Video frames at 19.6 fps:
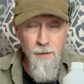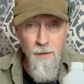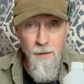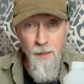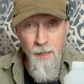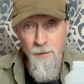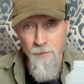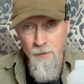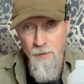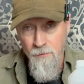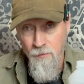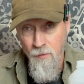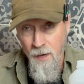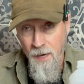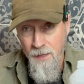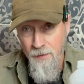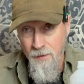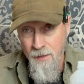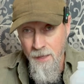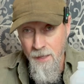even to
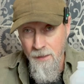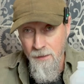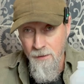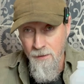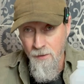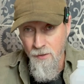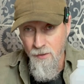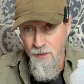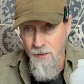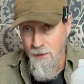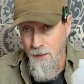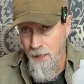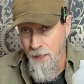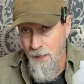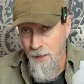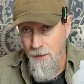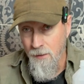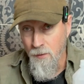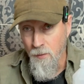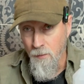fry things such as
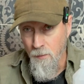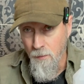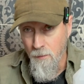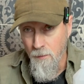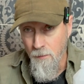eggs or